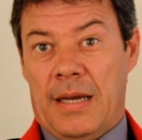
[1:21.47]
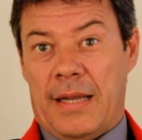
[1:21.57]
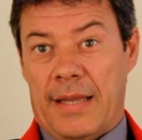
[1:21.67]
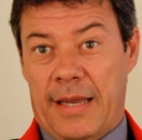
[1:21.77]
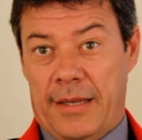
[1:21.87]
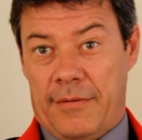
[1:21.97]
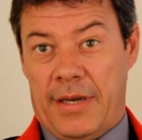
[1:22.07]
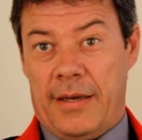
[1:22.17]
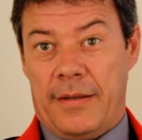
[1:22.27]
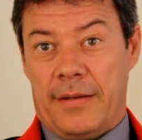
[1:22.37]
At any
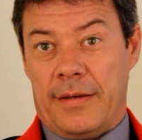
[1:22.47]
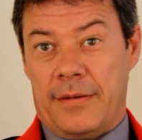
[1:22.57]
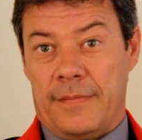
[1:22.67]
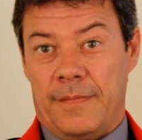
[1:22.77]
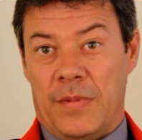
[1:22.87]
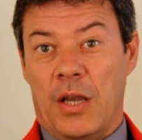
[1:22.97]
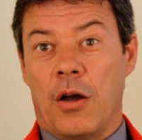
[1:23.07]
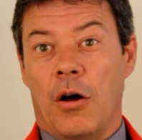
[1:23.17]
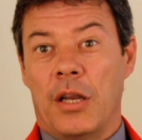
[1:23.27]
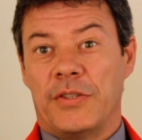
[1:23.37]
rate, the
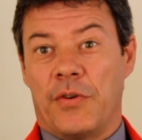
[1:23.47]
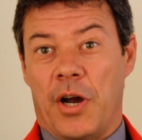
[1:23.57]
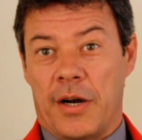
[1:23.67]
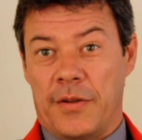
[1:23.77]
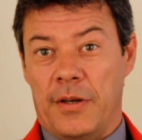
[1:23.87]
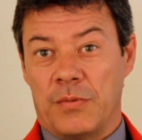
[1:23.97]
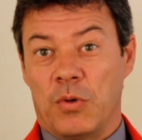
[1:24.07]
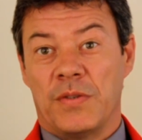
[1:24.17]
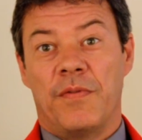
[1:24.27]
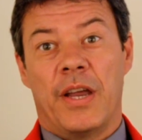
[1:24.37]
College of Cardinals
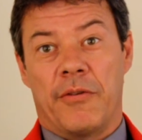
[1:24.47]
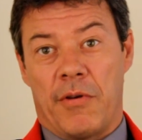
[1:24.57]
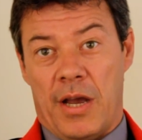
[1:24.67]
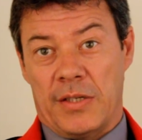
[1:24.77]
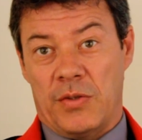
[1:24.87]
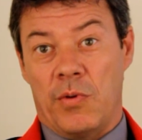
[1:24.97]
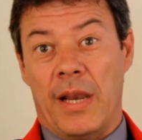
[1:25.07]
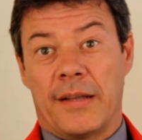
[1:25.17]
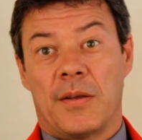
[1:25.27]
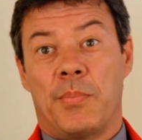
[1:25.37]
was very rushed to
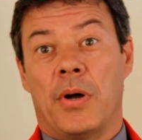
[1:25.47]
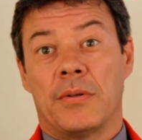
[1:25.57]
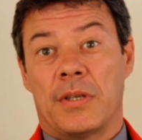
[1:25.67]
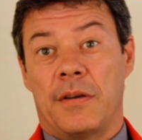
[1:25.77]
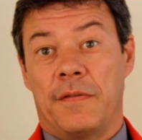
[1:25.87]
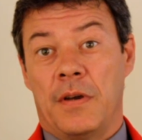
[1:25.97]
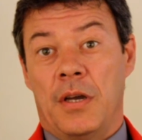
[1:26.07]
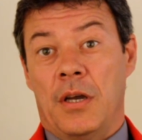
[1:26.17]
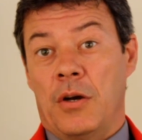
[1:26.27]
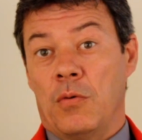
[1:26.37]
elect a pontiff
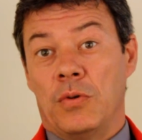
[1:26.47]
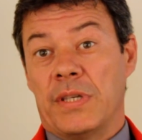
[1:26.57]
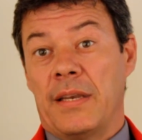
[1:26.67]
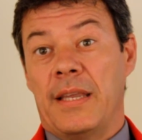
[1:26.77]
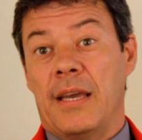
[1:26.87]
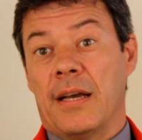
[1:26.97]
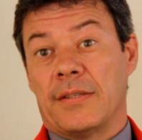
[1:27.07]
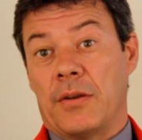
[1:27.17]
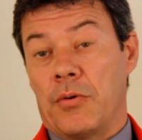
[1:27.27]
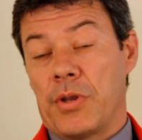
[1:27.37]
whose ideas
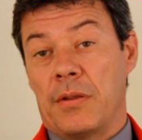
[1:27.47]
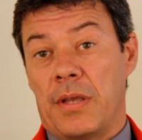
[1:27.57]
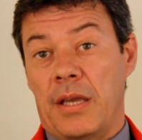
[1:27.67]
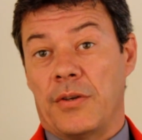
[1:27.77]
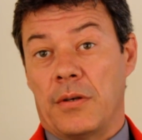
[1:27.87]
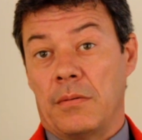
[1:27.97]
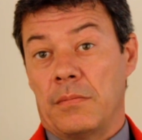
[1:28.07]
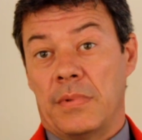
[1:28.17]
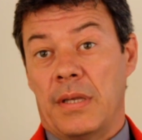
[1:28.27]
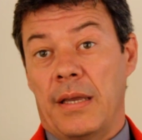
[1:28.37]
and orientation
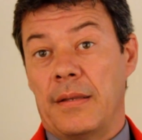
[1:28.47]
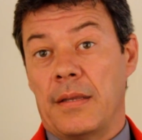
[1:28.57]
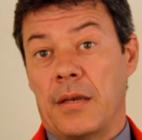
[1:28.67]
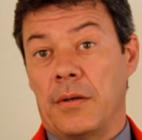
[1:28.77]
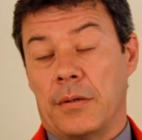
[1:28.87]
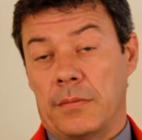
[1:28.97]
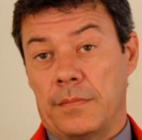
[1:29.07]
they didn't know.